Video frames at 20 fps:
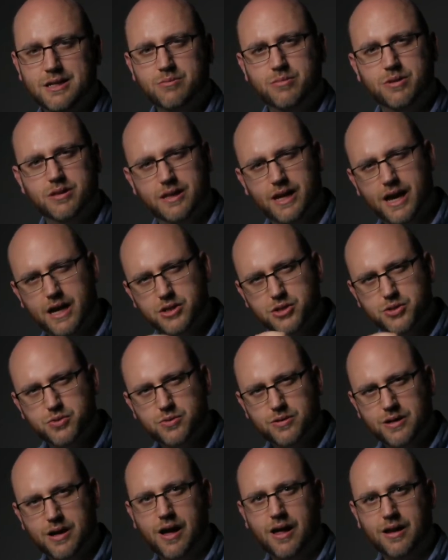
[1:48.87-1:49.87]
But the
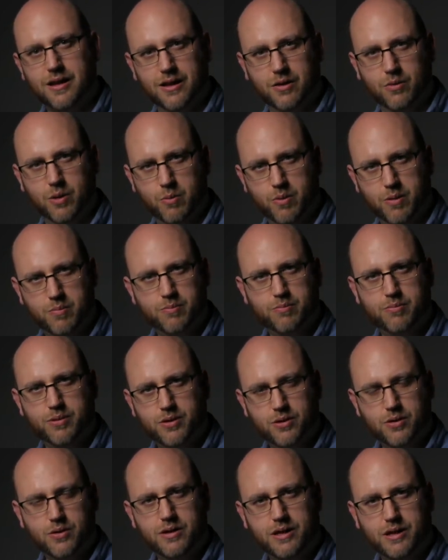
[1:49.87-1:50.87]
actual colour, when we
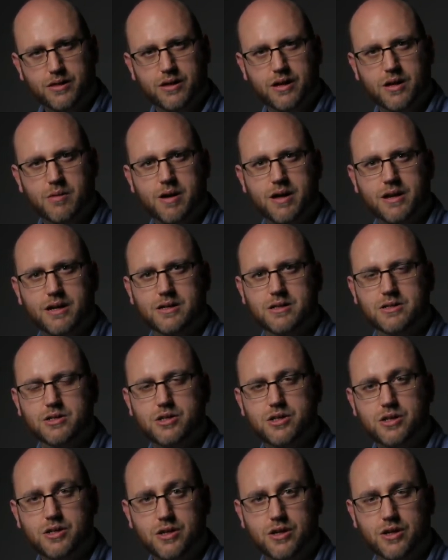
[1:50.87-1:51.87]
purely think about it as
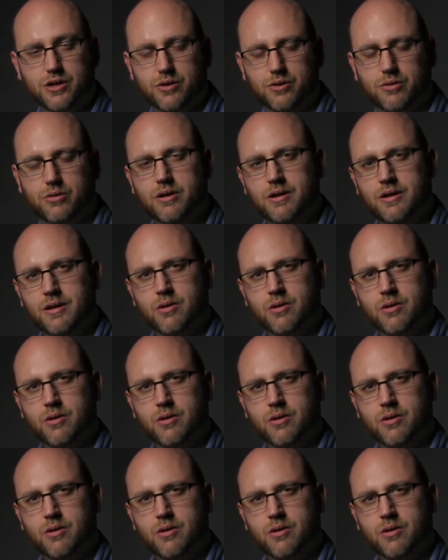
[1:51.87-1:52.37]
hue,